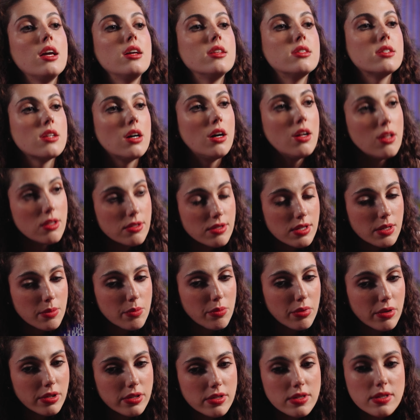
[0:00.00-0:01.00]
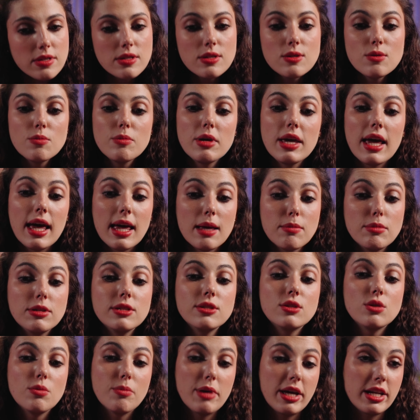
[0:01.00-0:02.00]
It's also important to be able
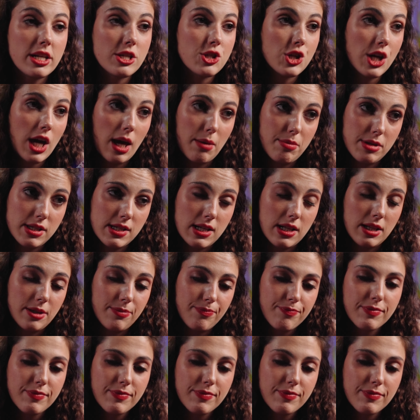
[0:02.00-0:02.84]
to manage capital.